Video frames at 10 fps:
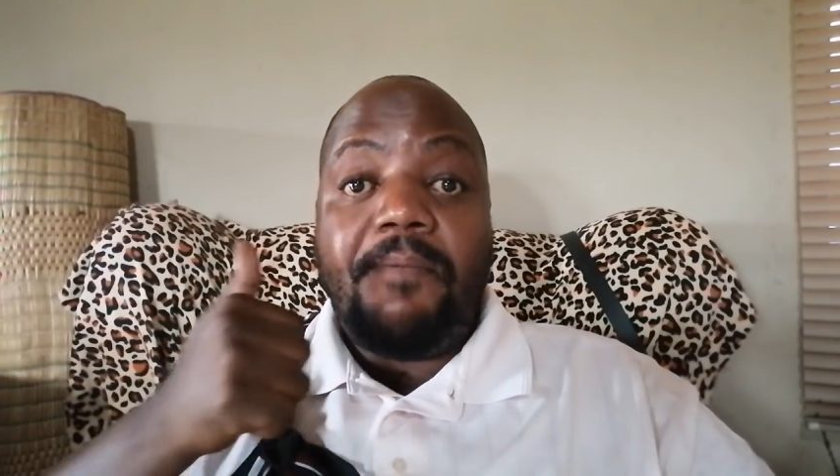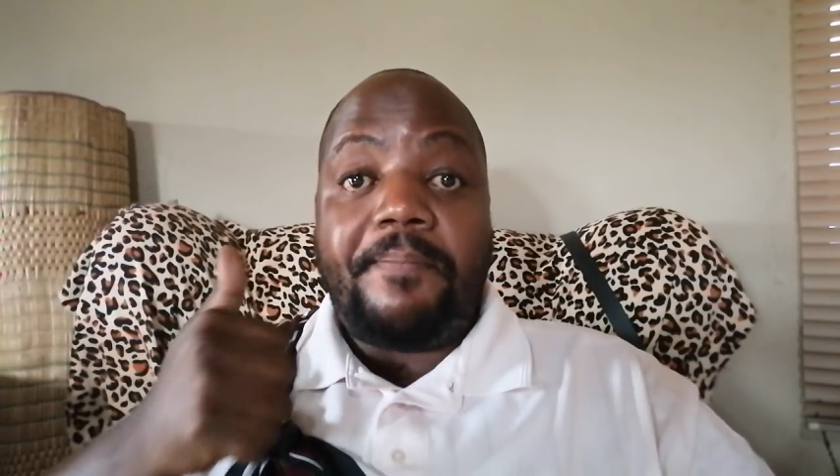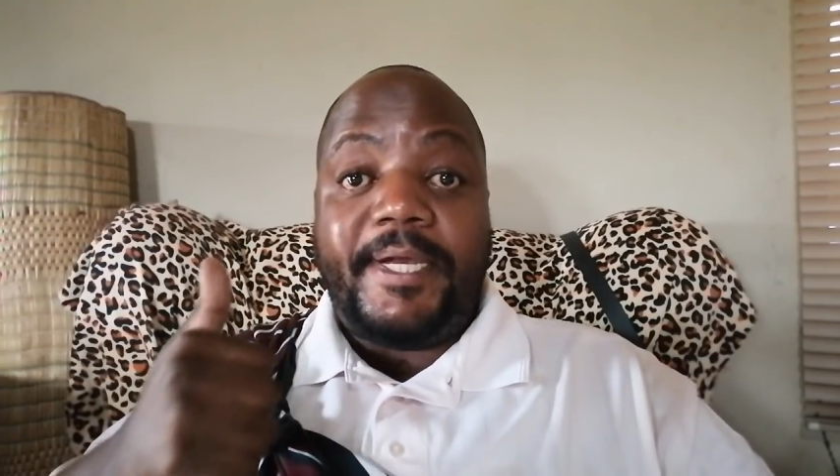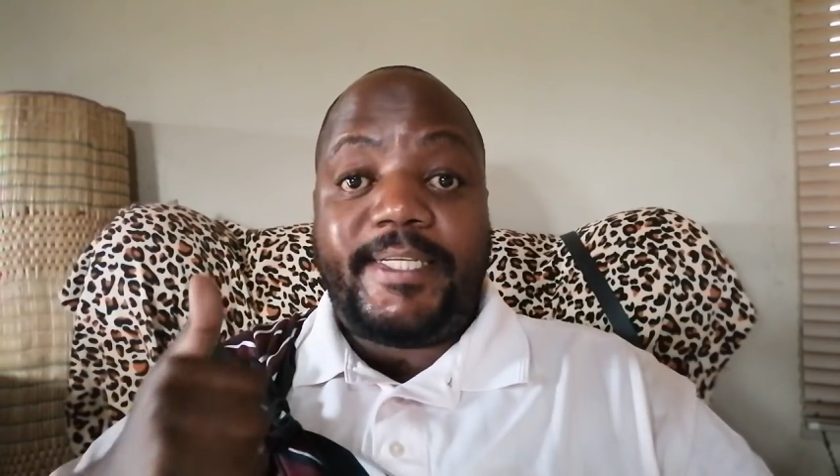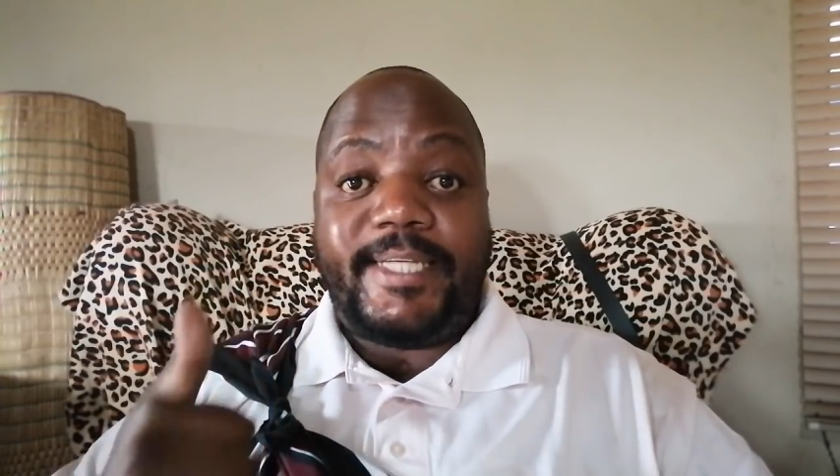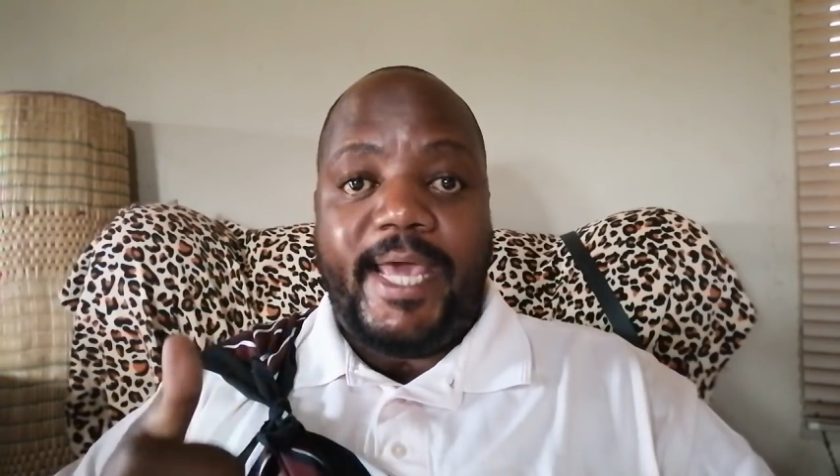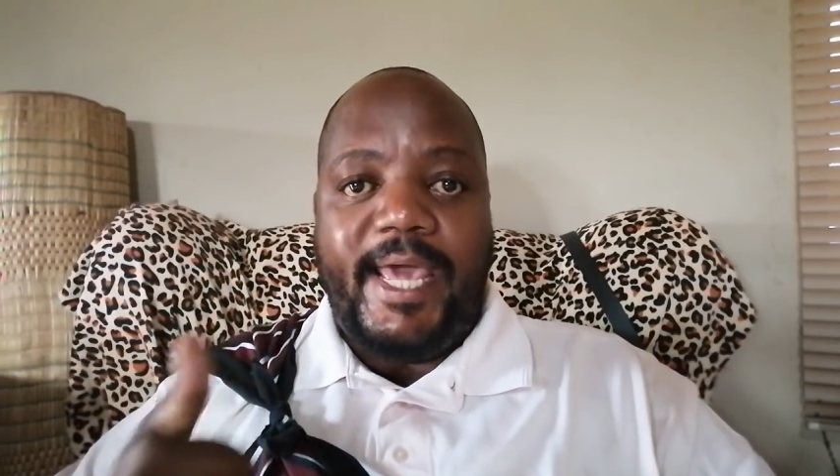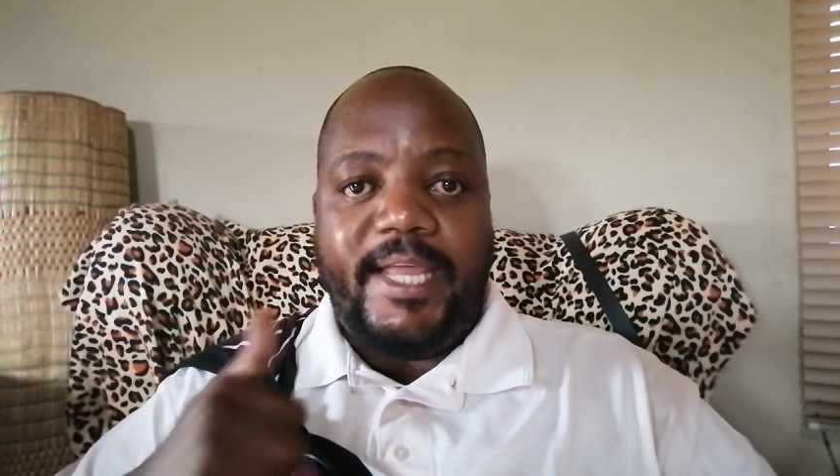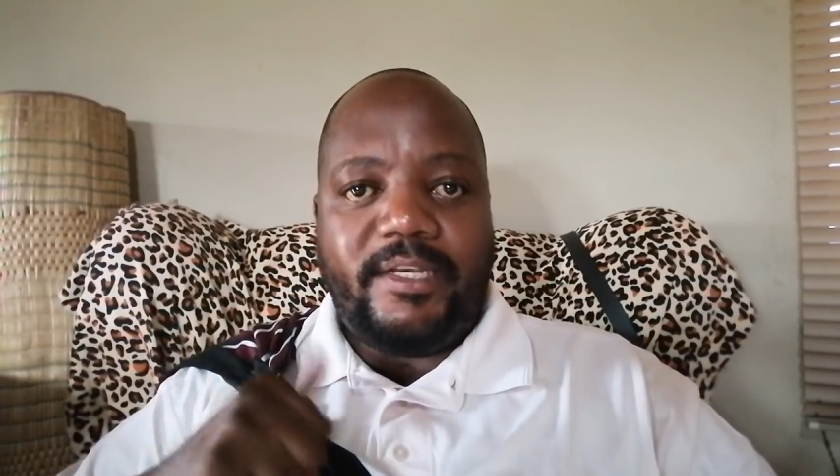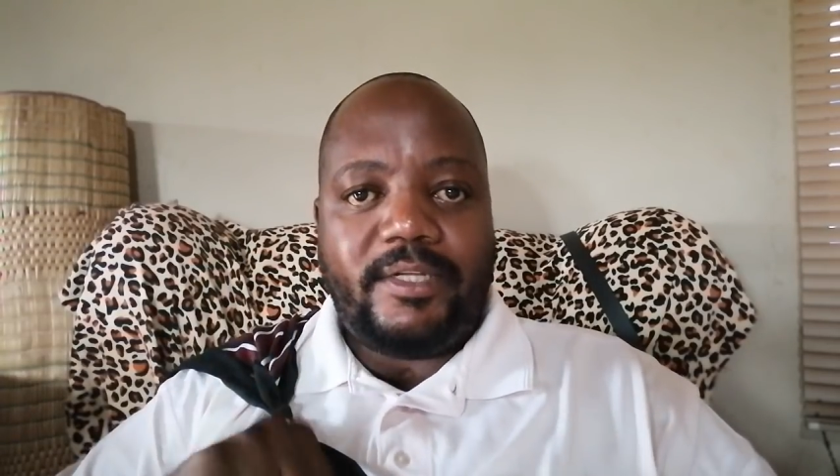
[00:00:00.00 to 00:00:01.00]

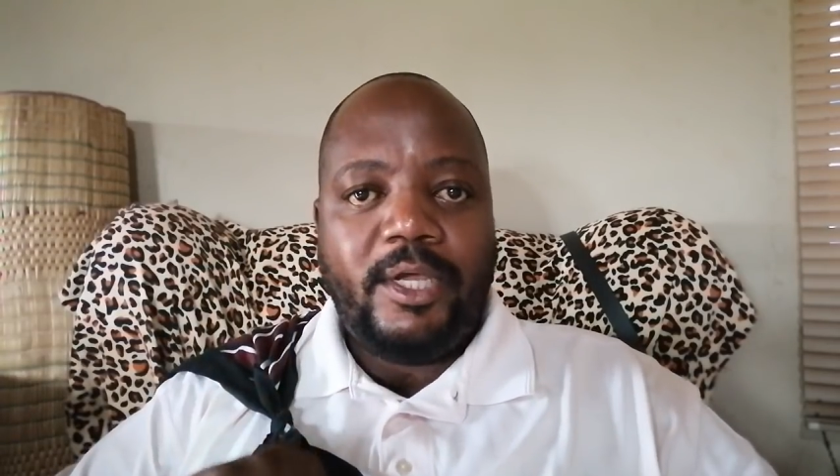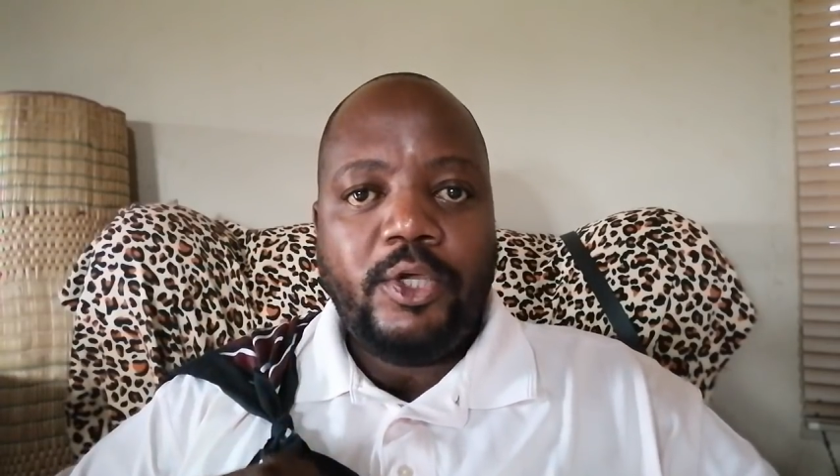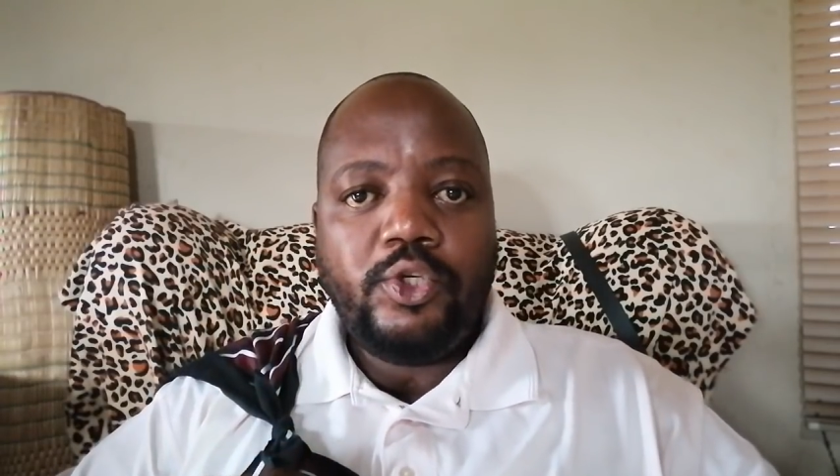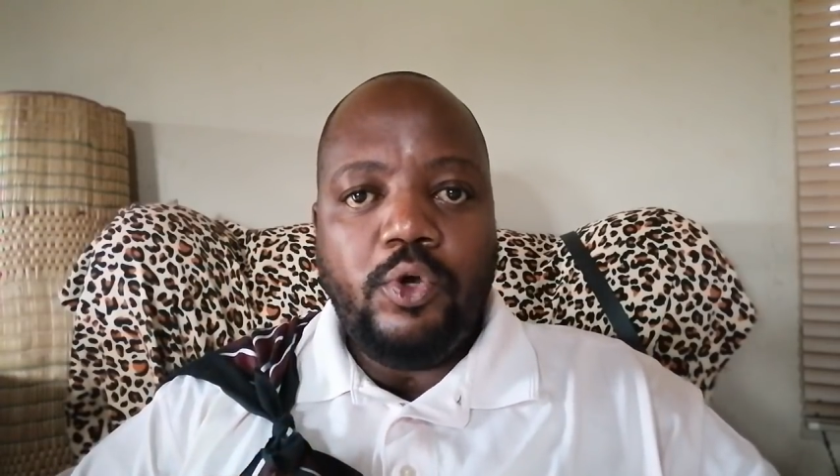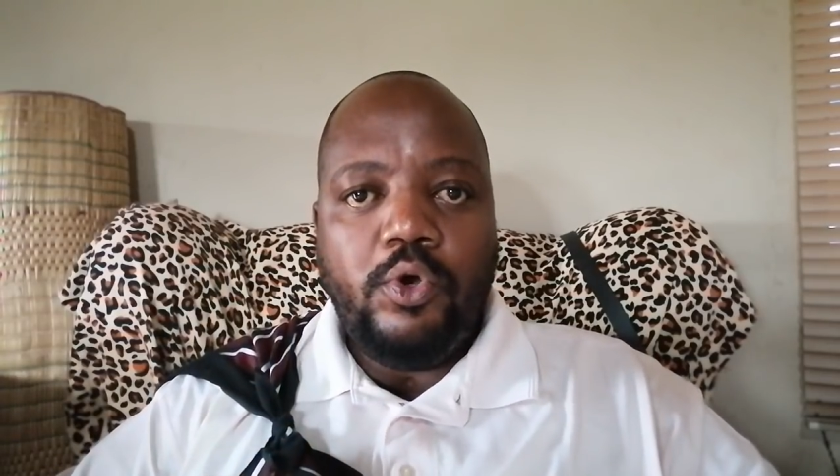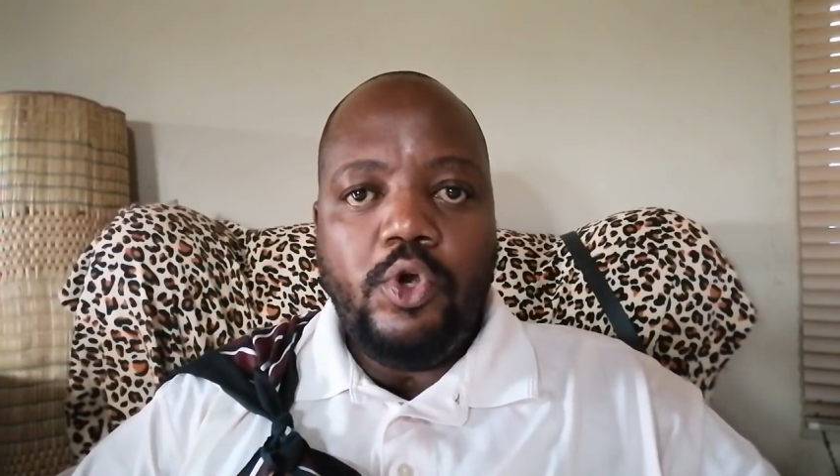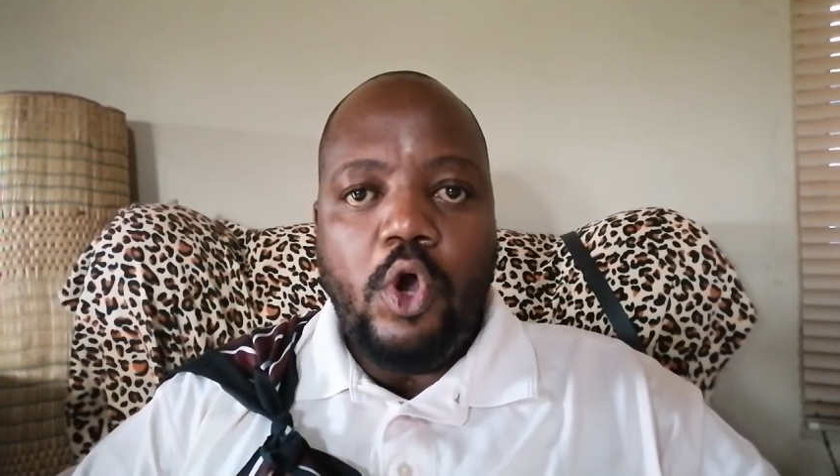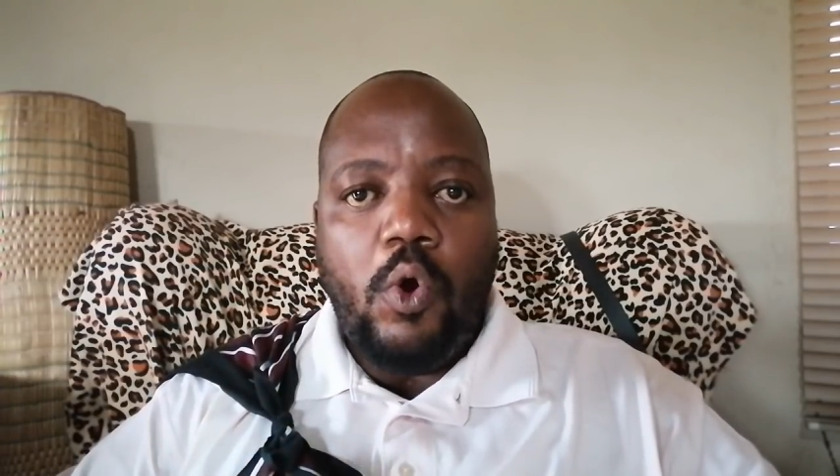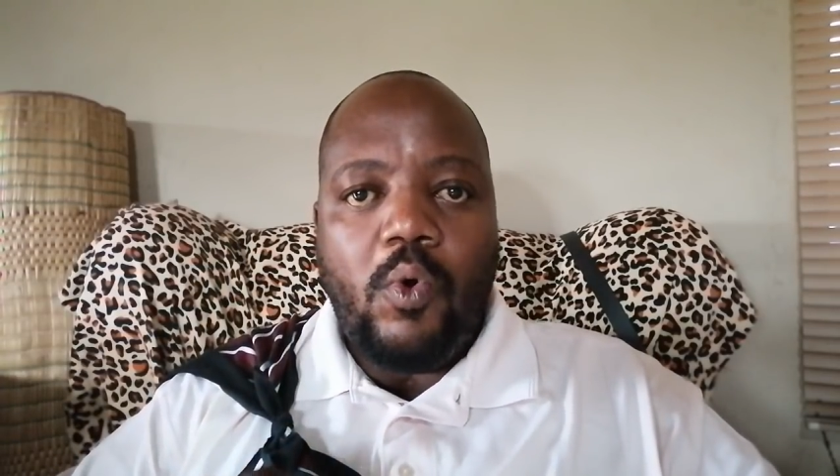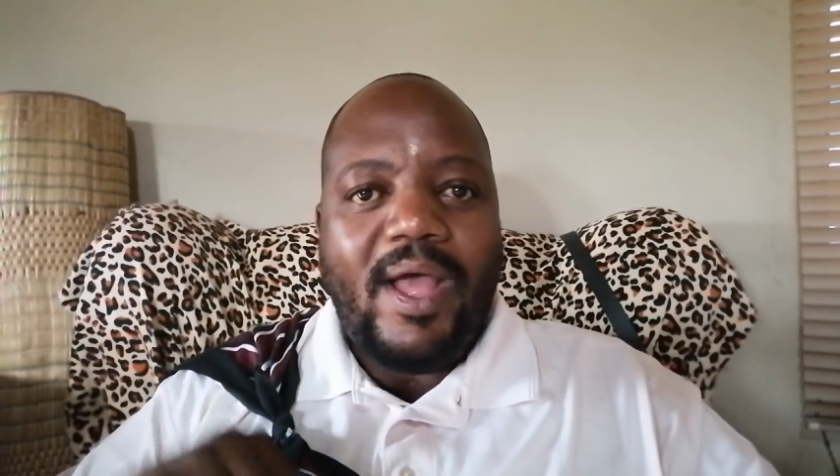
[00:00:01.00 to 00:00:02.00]
pretend to
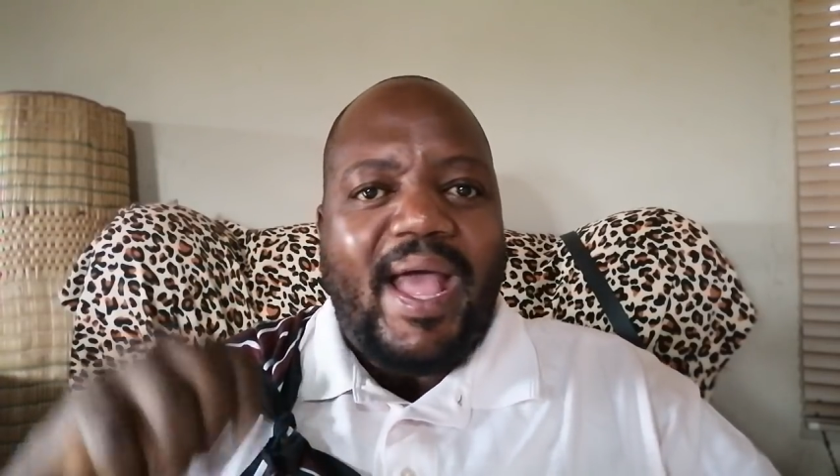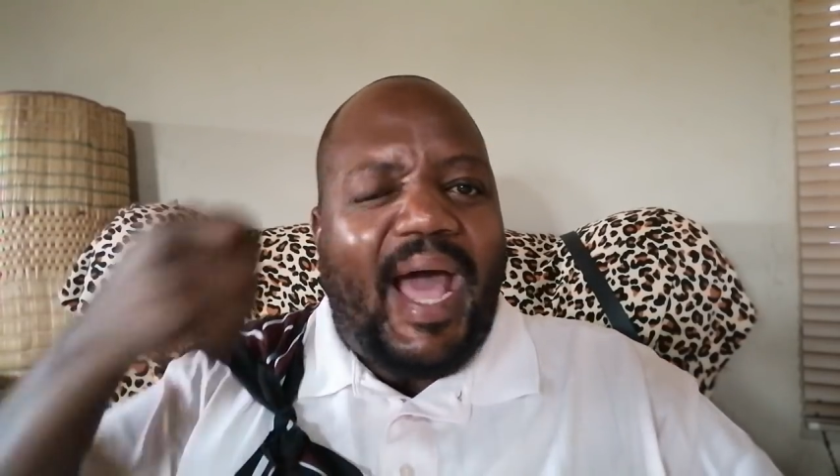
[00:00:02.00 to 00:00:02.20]
know,